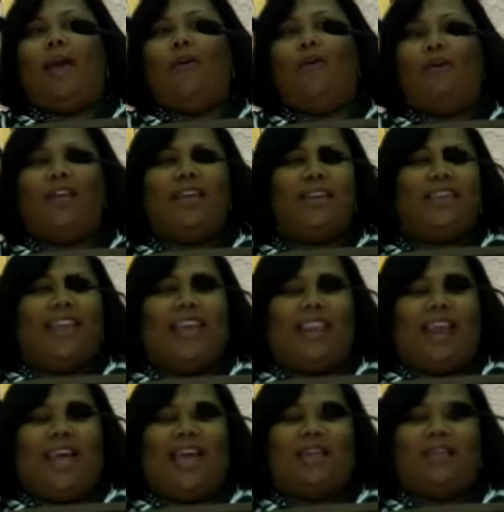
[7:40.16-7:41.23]

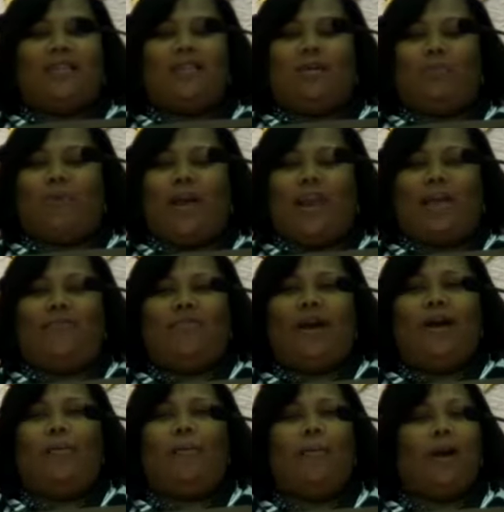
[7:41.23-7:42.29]
Right after
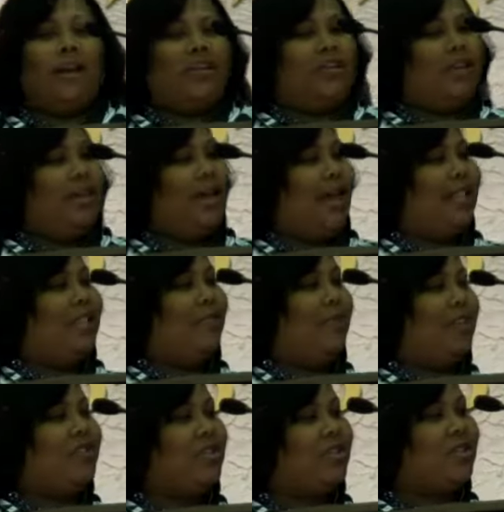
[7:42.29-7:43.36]
I prayed, she got to
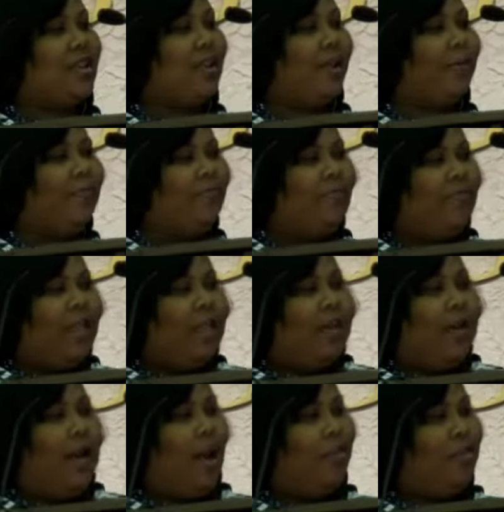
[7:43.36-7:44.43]
me and she said,
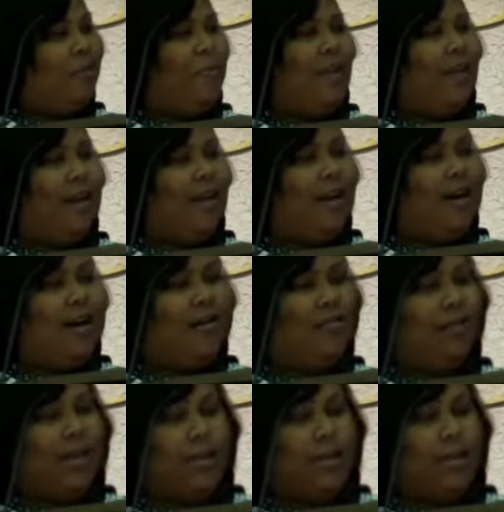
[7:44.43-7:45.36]
are you being called?